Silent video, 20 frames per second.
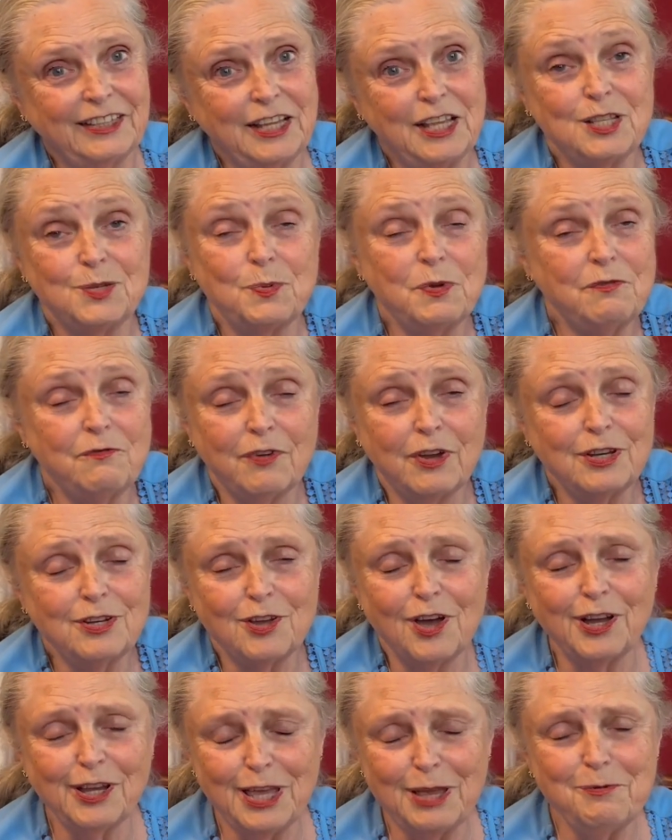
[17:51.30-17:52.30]
It's been fun
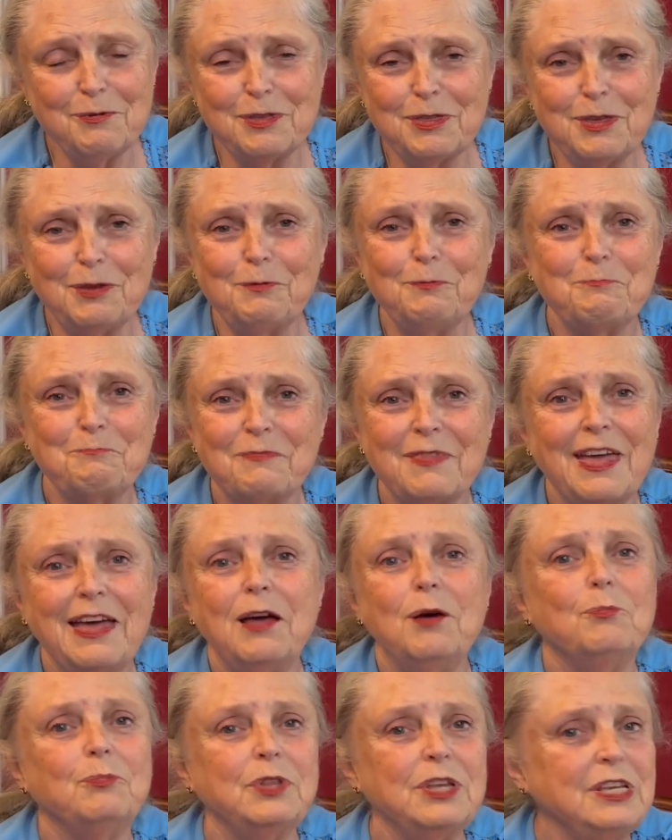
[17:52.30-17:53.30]
talking with you.
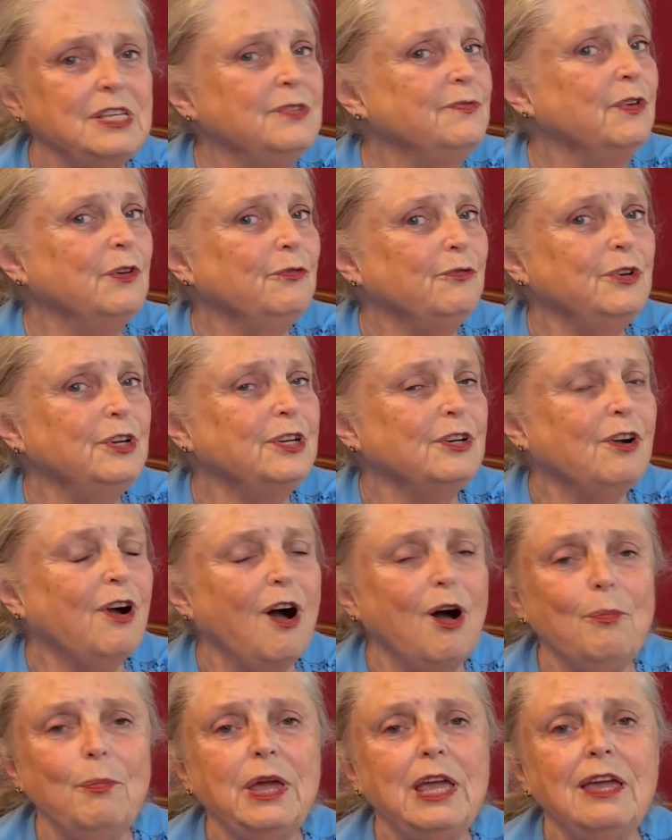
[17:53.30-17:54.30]
Please feel free to
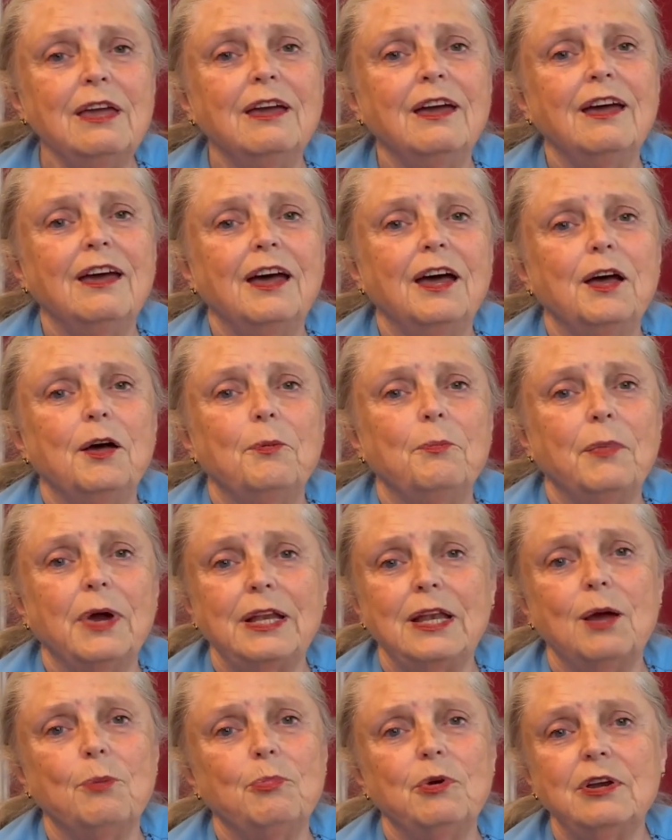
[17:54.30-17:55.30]
call me. My
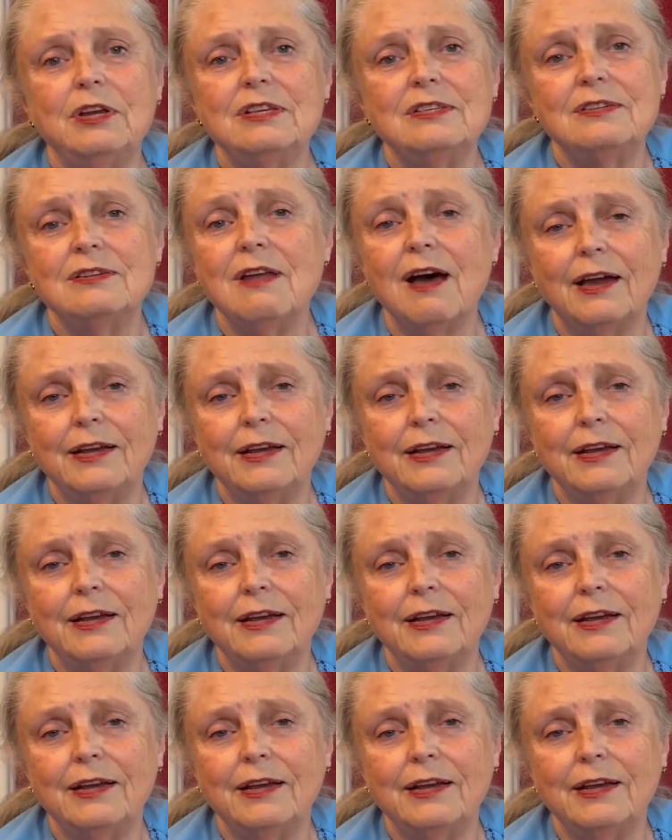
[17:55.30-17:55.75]
number is